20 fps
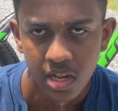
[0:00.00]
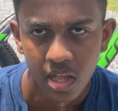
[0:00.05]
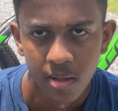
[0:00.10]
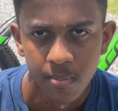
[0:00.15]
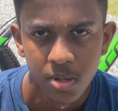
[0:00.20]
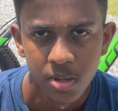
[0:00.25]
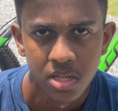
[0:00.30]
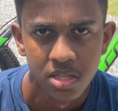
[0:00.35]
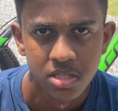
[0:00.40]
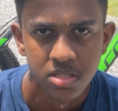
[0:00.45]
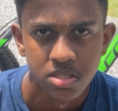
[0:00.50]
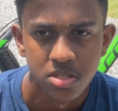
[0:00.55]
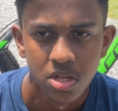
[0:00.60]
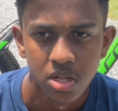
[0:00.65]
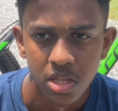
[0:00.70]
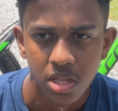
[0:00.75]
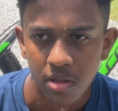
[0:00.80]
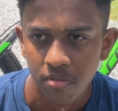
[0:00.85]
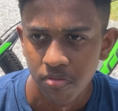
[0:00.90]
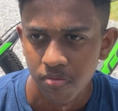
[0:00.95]
I mean, it's
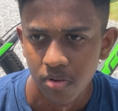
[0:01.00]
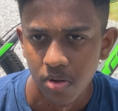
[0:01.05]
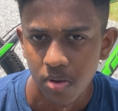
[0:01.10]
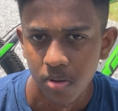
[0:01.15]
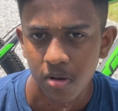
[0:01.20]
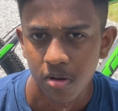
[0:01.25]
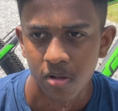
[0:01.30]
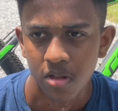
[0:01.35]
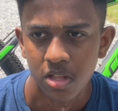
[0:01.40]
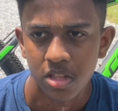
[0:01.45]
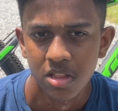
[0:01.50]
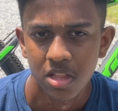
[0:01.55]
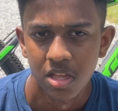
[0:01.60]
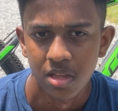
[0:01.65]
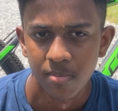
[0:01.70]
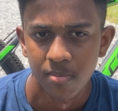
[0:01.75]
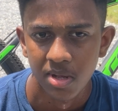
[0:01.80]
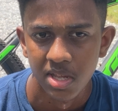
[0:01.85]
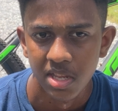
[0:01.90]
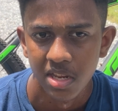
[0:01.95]
not their fault or
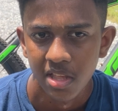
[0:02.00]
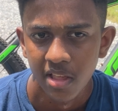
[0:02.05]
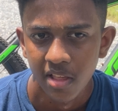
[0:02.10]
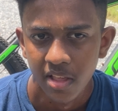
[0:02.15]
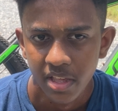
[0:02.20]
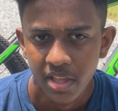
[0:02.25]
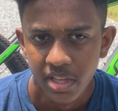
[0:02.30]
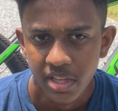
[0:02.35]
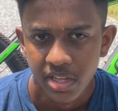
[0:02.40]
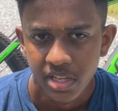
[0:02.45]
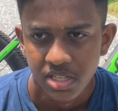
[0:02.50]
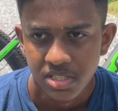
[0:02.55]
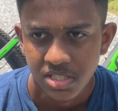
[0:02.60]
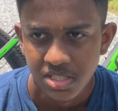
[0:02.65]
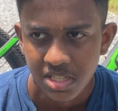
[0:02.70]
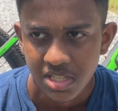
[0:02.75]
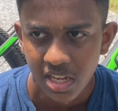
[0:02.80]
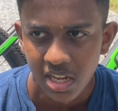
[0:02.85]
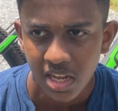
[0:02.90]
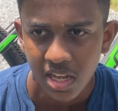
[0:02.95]
anything, but
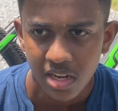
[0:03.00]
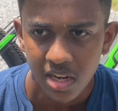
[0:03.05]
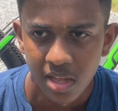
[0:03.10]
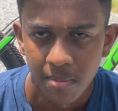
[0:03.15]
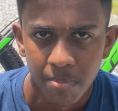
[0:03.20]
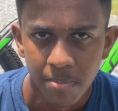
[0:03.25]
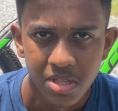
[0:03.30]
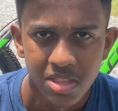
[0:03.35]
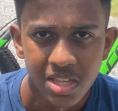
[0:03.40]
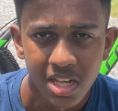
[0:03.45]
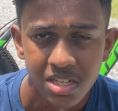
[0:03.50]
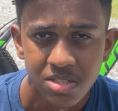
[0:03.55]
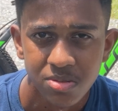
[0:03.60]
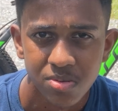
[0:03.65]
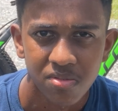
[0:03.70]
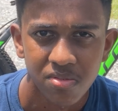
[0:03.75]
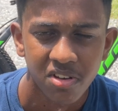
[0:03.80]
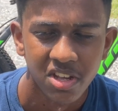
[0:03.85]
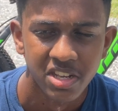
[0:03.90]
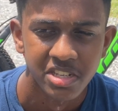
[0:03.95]
they can't empathize
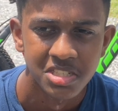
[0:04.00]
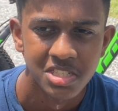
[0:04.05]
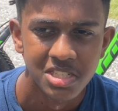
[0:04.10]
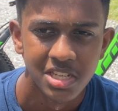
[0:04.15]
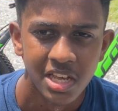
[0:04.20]
with us.